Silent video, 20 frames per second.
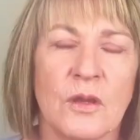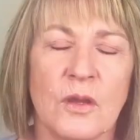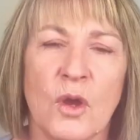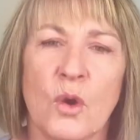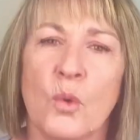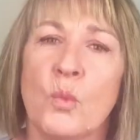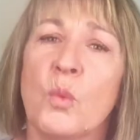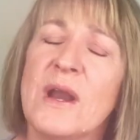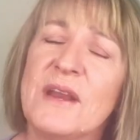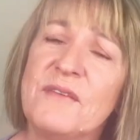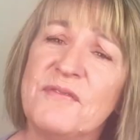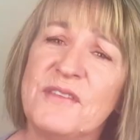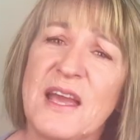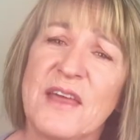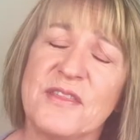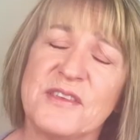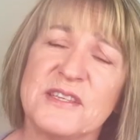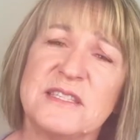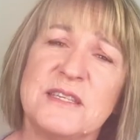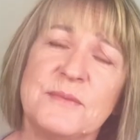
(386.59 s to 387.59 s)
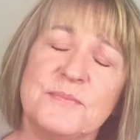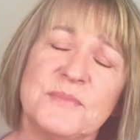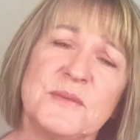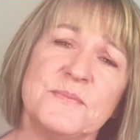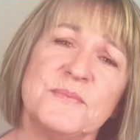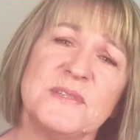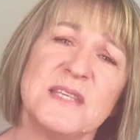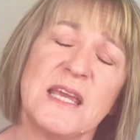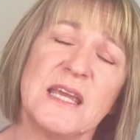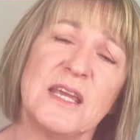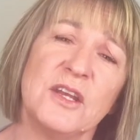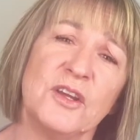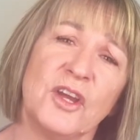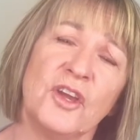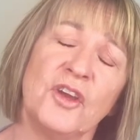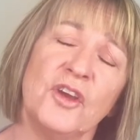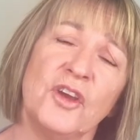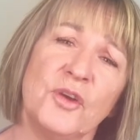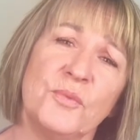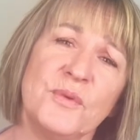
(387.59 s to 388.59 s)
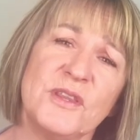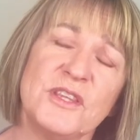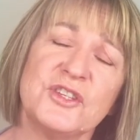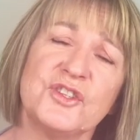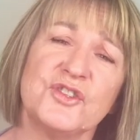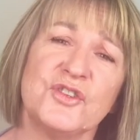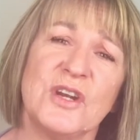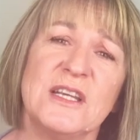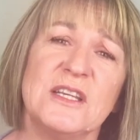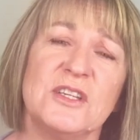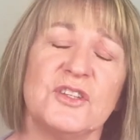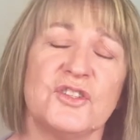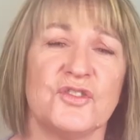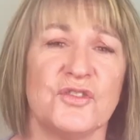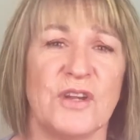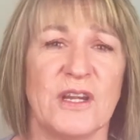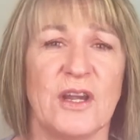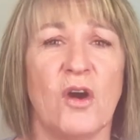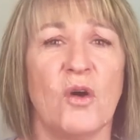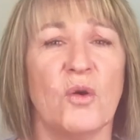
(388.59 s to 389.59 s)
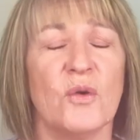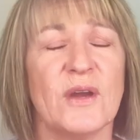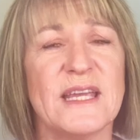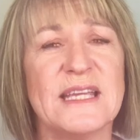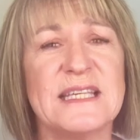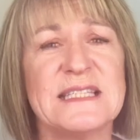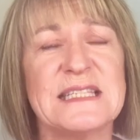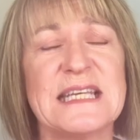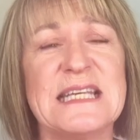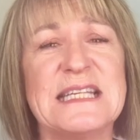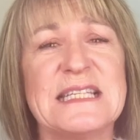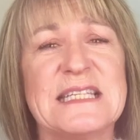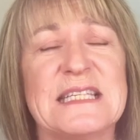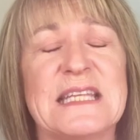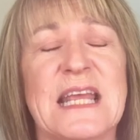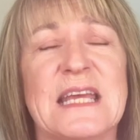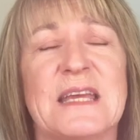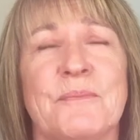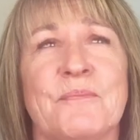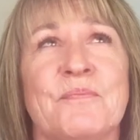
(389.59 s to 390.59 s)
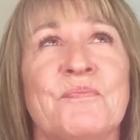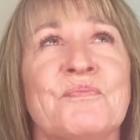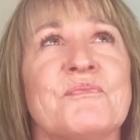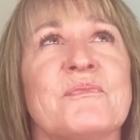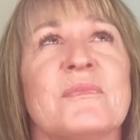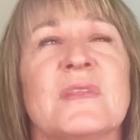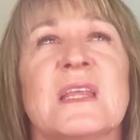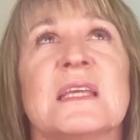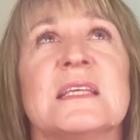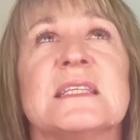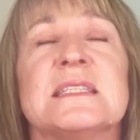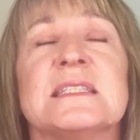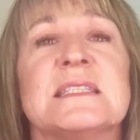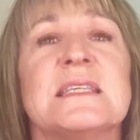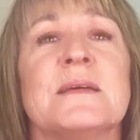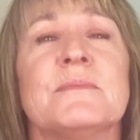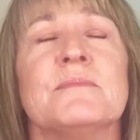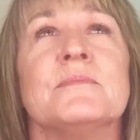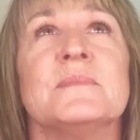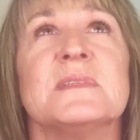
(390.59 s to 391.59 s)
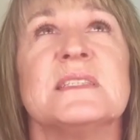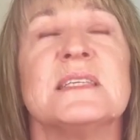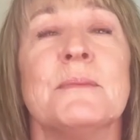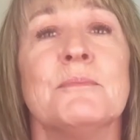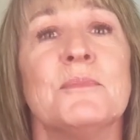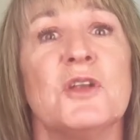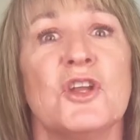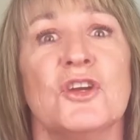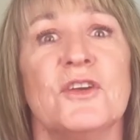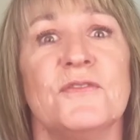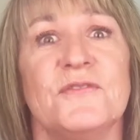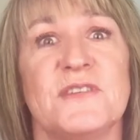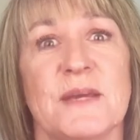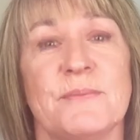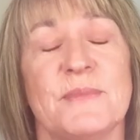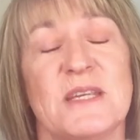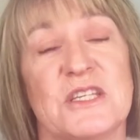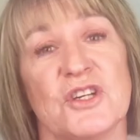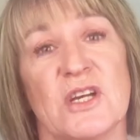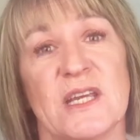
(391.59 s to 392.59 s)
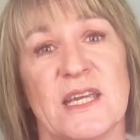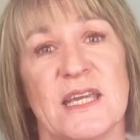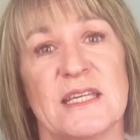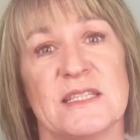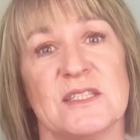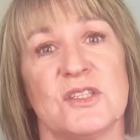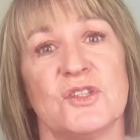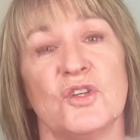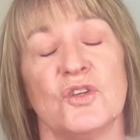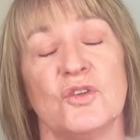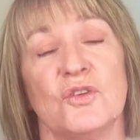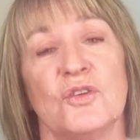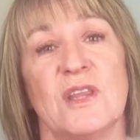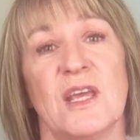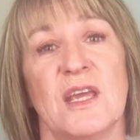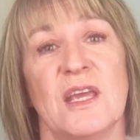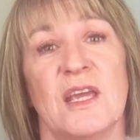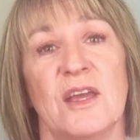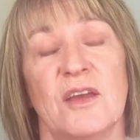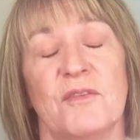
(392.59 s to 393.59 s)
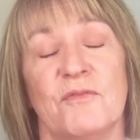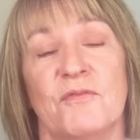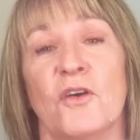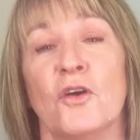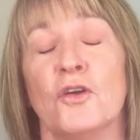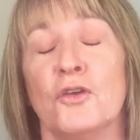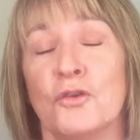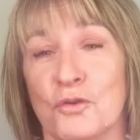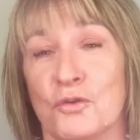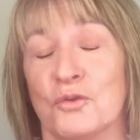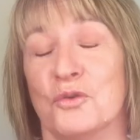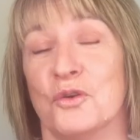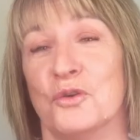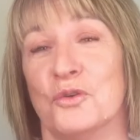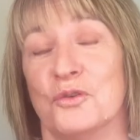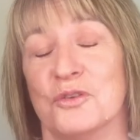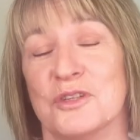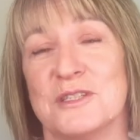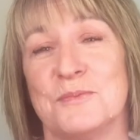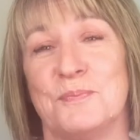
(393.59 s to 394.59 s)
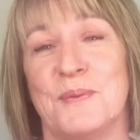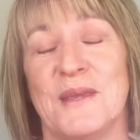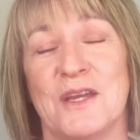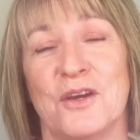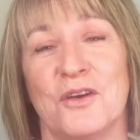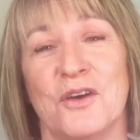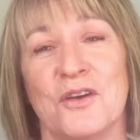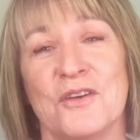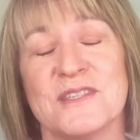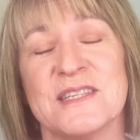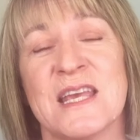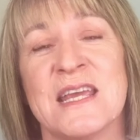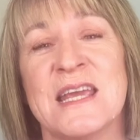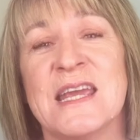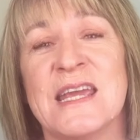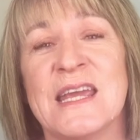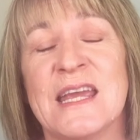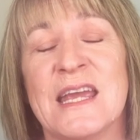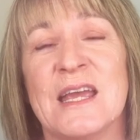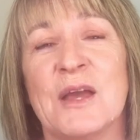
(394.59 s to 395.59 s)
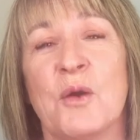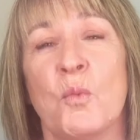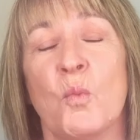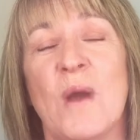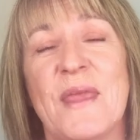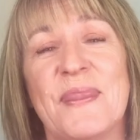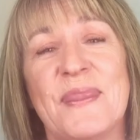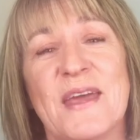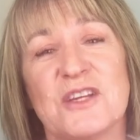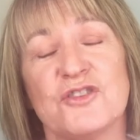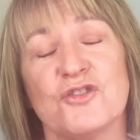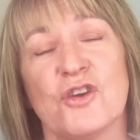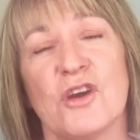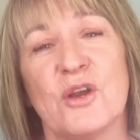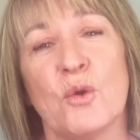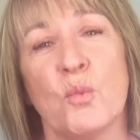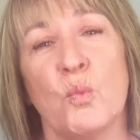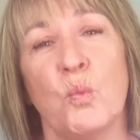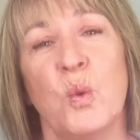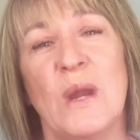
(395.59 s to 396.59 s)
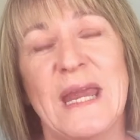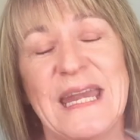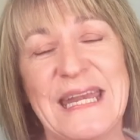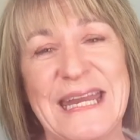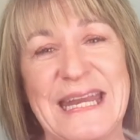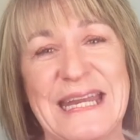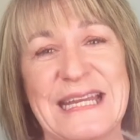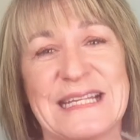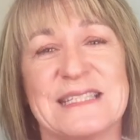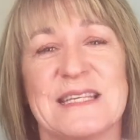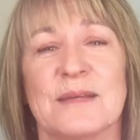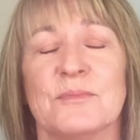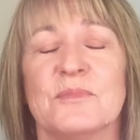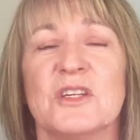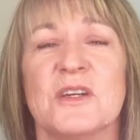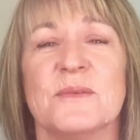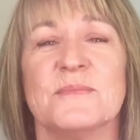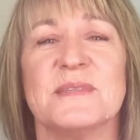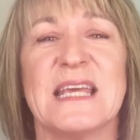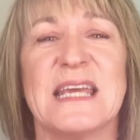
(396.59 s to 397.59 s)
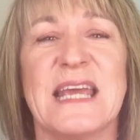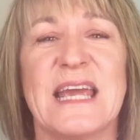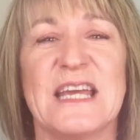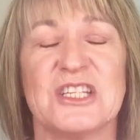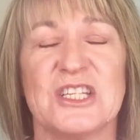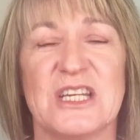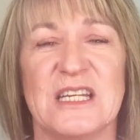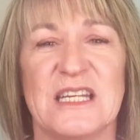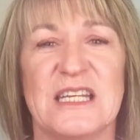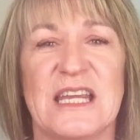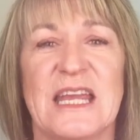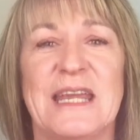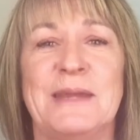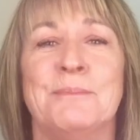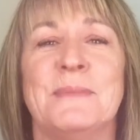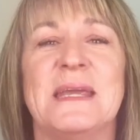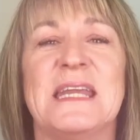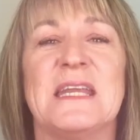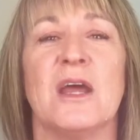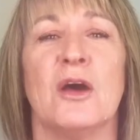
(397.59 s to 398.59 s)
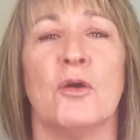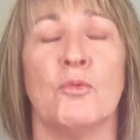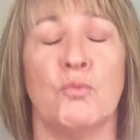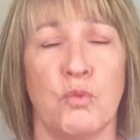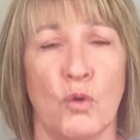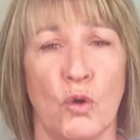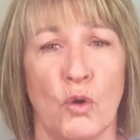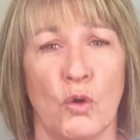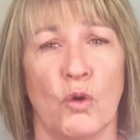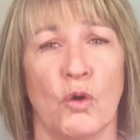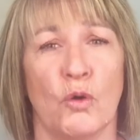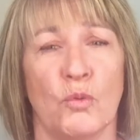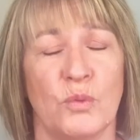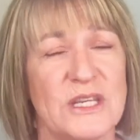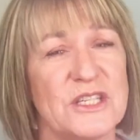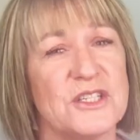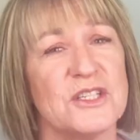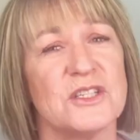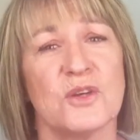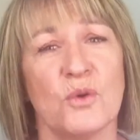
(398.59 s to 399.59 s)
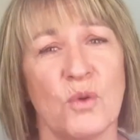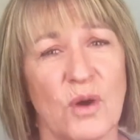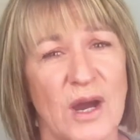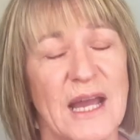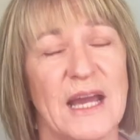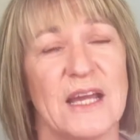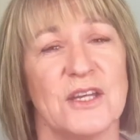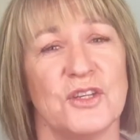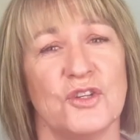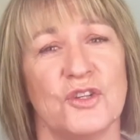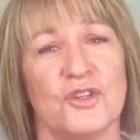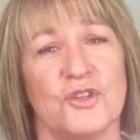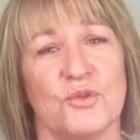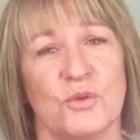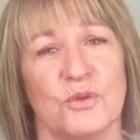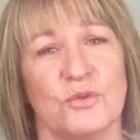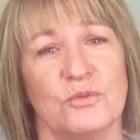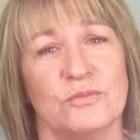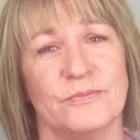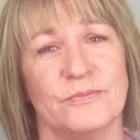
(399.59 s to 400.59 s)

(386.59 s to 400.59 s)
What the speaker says: One of the other symptoms that can occur with Australian Stringhalt is some nerve damage, I guess, to their vocal cords, because when they try to whinny, sometimes they actually emit a roar, which is quite unusual.